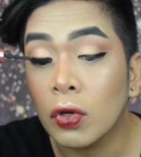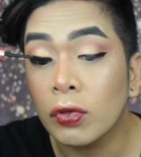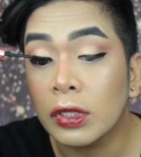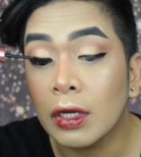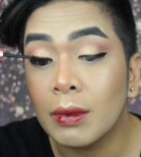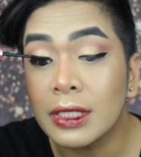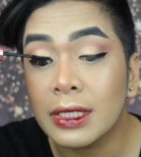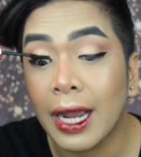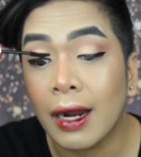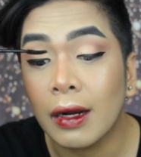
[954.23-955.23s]
coat ng
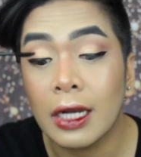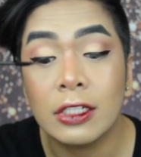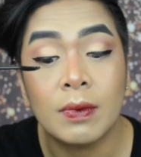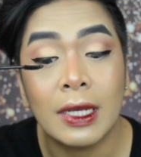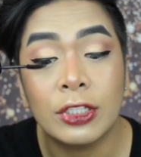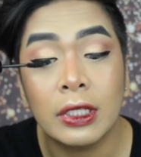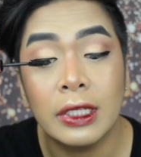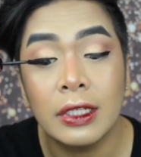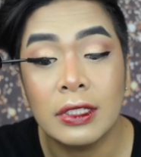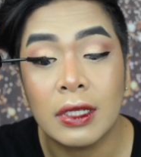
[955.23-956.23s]
mascara,
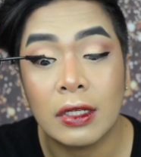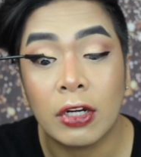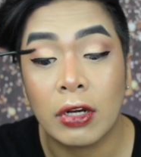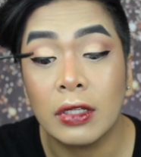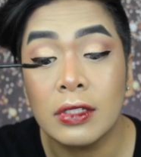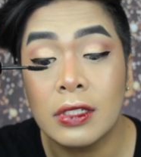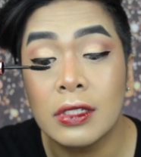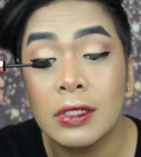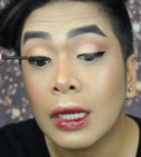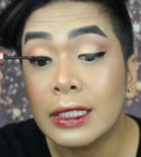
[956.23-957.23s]
especially sa
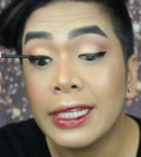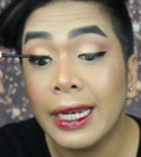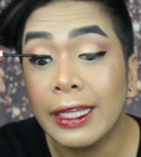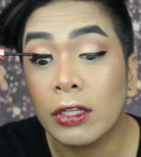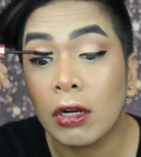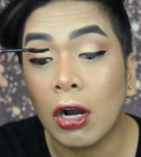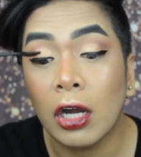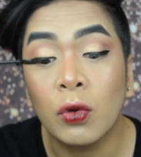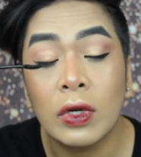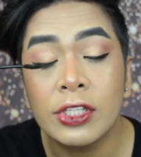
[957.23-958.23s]
girls. Kasi later
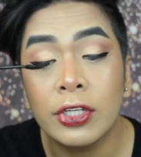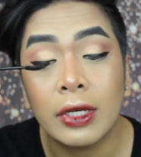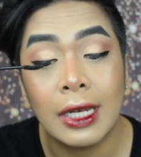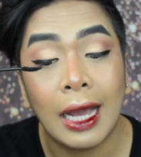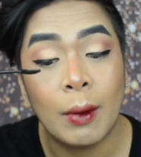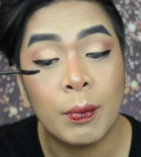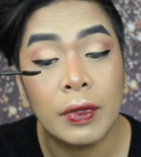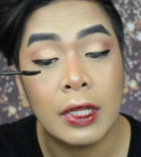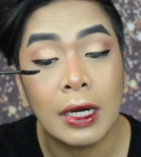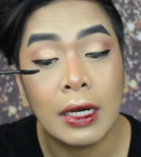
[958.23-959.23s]
on, once you clamp
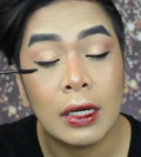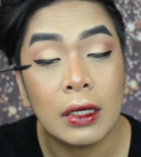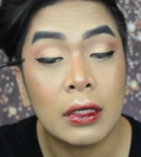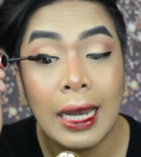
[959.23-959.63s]
the